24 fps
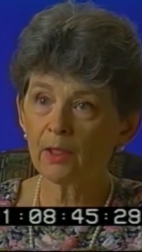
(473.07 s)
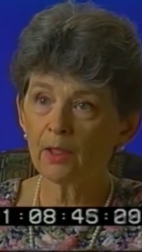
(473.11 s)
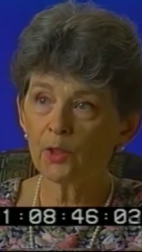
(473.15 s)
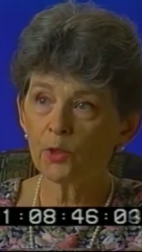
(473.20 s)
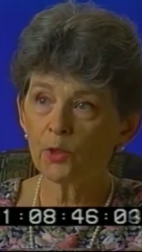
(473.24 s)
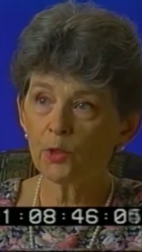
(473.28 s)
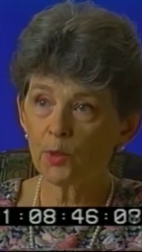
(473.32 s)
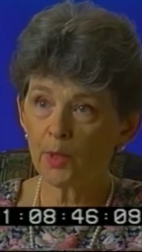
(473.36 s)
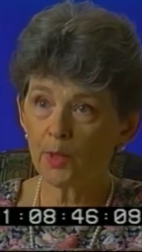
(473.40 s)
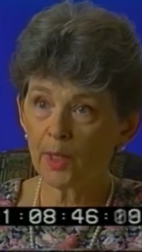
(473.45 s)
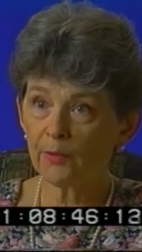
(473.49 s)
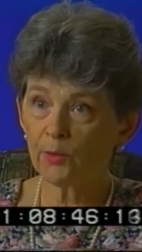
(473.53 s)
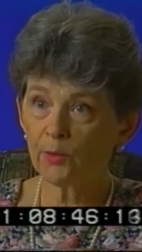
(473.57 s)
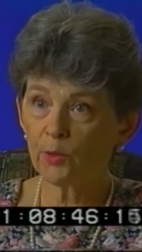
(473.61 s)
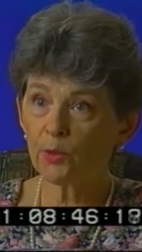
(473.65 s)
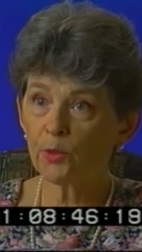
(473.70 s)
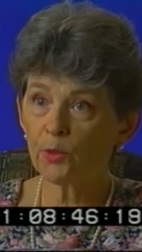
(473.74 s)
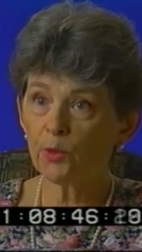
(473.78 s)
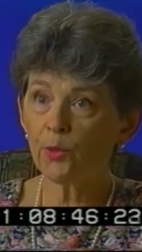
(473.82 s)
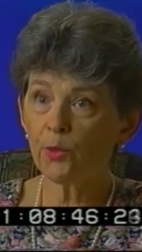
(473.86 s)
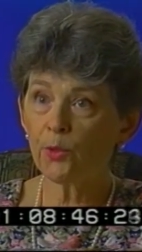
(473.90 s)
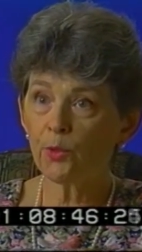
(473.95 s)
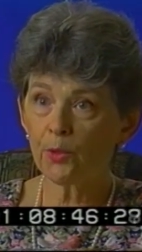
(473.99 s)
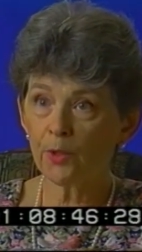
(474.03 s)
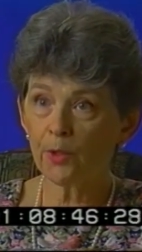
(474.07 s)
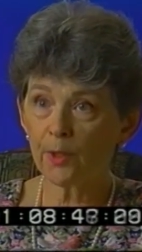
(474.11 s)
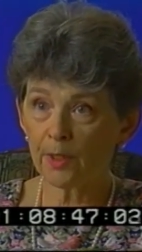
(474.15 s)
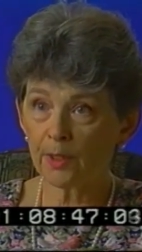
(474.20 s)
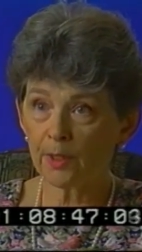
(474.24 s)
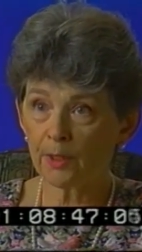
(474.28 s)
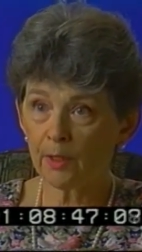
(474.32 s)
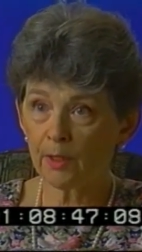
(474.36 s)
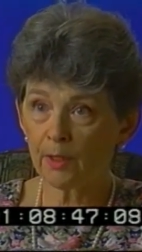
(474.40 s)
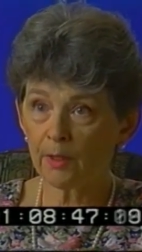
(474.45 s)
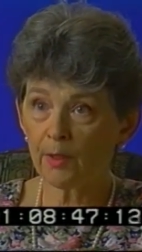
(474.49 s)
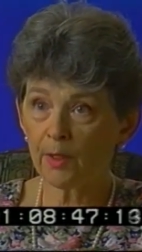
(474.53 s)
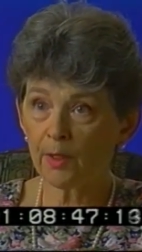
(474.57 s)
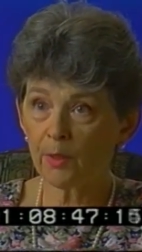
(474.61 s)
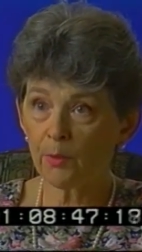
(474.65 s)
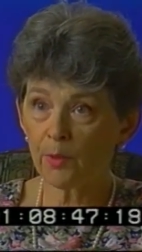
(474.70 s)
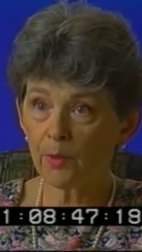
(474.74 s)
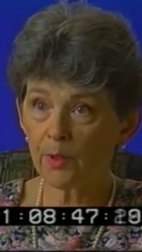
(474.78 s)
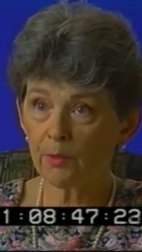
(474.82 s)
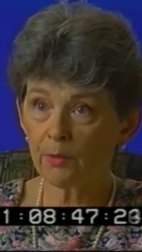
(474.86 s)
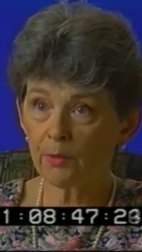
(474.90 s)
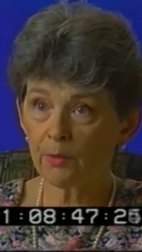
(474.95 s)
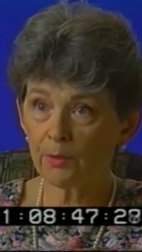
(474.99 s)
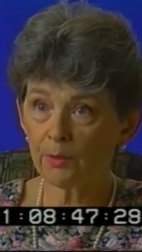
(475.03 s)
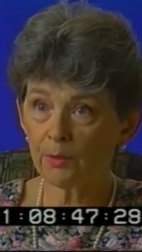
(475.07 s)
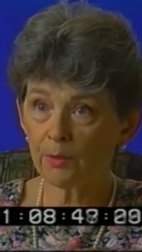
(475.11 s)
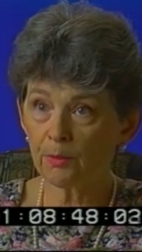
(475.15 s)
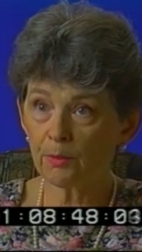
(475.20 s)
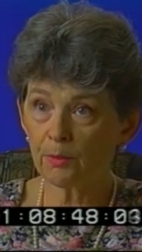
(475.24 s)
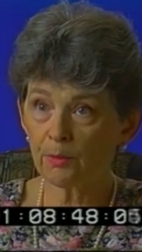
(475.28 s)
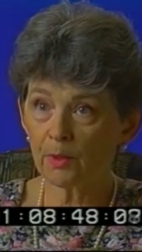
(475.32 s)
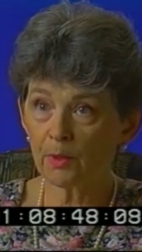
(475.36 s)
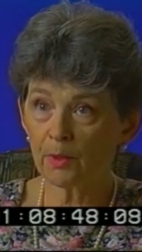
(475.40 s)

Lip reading: You have to endure it, and they went through